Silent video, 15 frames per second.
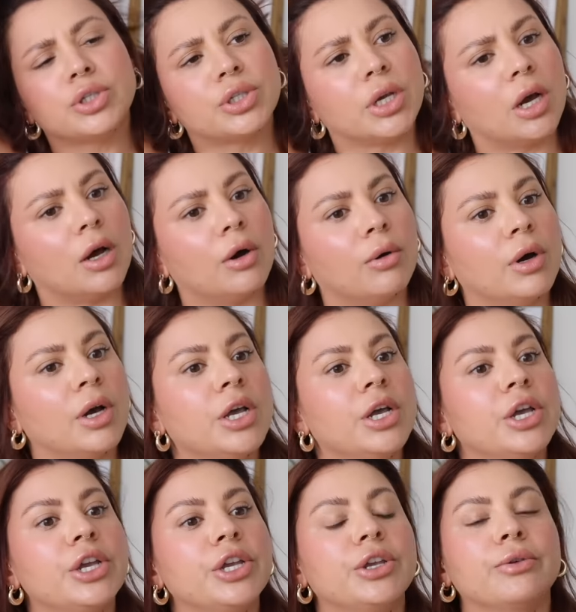So
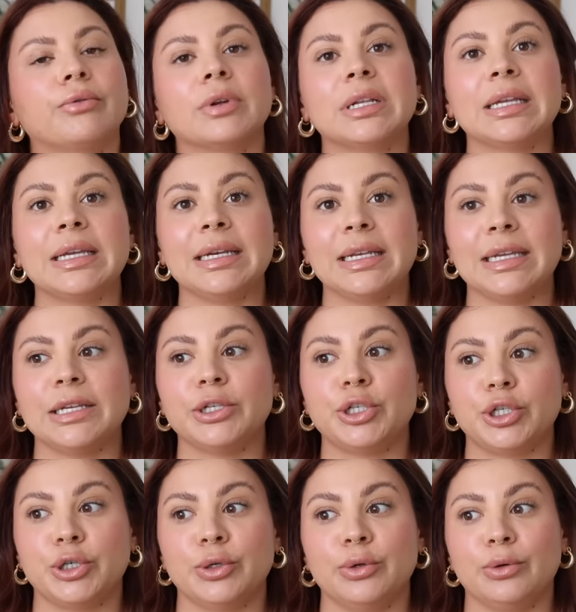you really need
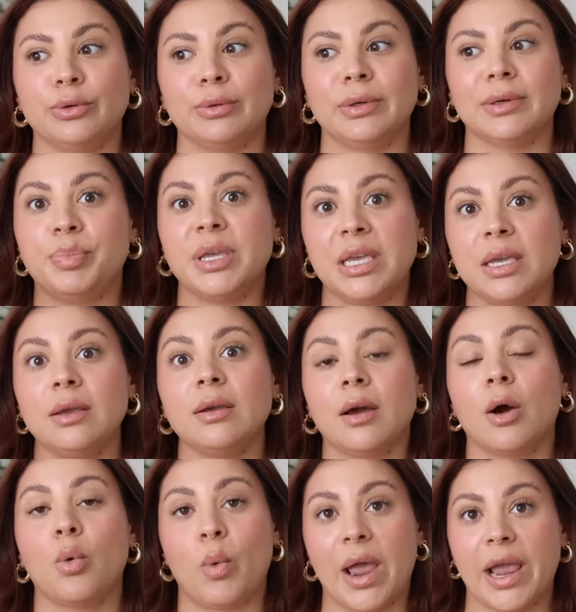to be
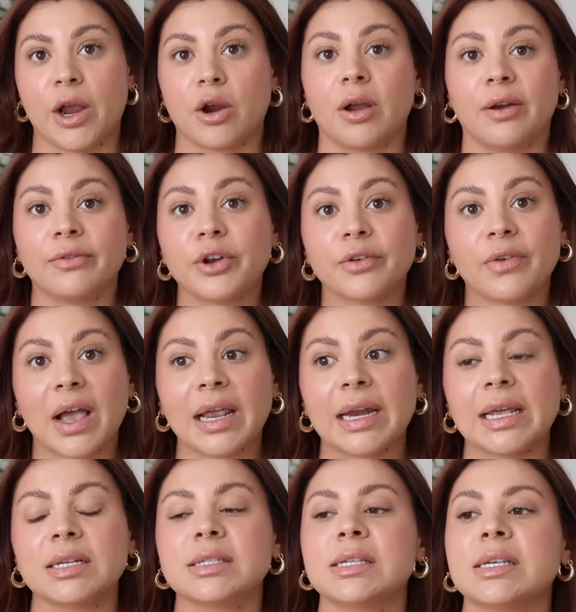aware of your
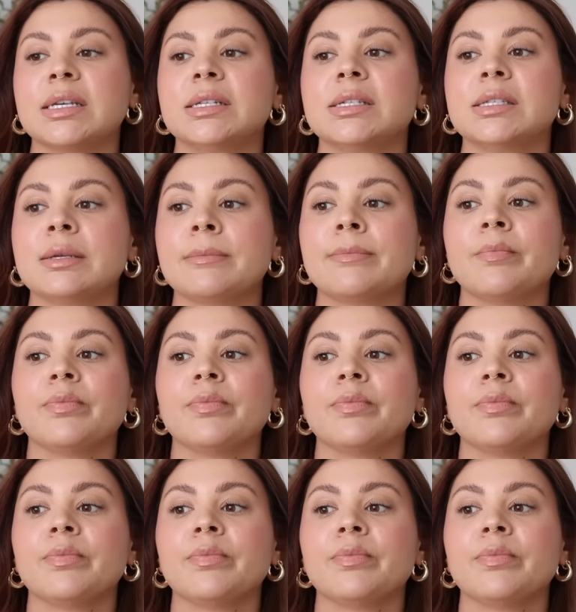finances